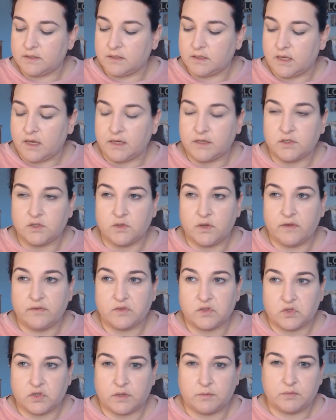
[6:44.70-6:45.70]
I do have a
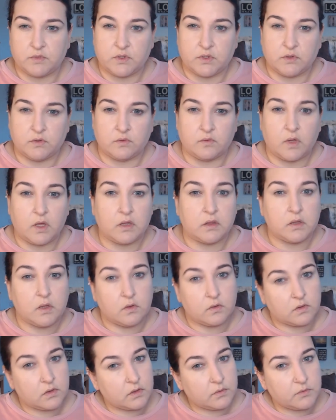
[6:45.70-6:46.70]
trip to a
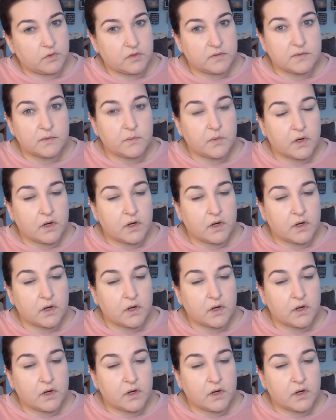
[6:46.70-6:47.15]
local amusement